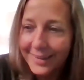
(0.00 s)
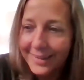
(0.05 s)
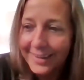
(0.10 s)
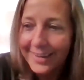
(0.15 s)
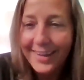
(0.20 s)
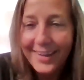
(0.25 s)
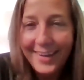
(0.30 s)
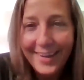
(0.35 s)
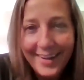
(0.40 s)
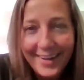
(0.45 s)
so
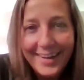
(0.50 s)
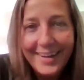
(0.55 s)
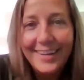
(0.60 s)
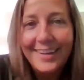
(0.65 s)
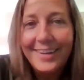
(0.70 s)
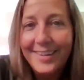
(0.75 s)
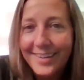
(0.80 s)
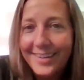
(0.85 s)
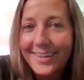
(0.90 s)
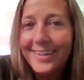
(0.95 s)

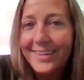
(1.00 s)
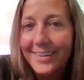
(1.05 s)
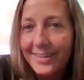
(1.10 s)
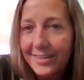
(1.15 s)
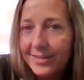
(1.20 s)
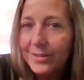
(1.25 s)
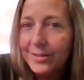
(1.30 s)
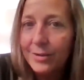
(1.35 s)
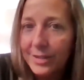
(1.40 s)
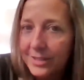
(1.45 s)

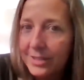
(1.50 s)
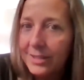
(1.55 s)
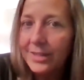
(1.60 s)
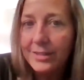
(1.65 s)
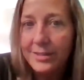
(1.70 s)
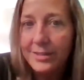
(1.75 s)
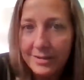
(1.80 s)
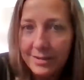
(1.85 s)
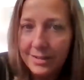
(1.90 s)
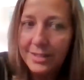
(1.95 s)
it's
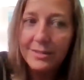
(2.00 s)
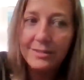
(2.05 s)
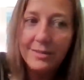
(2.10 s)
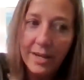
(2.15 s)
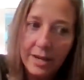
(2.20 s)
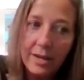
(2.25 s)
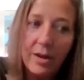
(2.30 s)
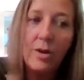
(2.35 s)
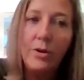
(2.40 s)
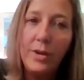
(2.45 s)
it's it's
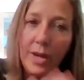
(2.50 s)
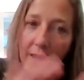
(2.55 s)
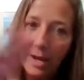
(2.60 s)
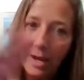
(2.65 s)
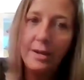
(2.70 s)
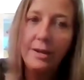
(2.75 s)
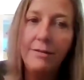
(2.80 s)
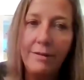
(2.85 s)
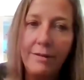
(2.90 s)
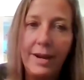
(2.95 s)
like
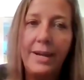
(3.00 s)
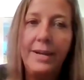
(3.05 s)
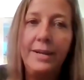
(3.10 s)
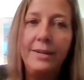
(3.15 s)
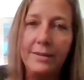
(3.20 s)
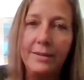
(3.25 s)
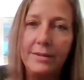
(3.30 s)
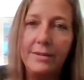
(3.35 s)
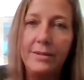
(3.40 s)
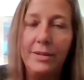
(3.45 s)
okay, all
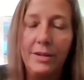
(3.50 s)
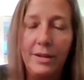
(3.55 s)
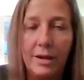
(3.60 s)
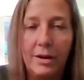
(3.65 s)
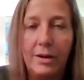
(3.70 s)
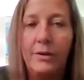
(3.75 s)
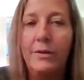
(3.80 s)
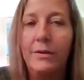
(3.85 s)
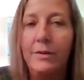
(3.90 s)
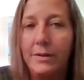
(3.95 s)
right, you
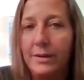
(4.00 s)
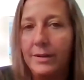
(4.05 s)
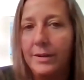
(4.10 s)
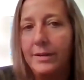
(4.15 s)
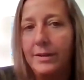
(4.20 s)
know,